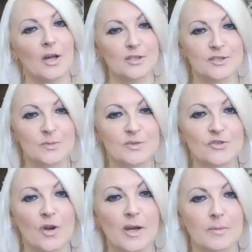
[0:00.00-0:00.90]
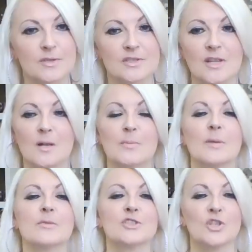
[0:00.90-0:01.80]
all the subscribers and all
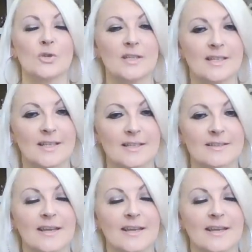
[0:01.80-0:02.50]
people tuning in.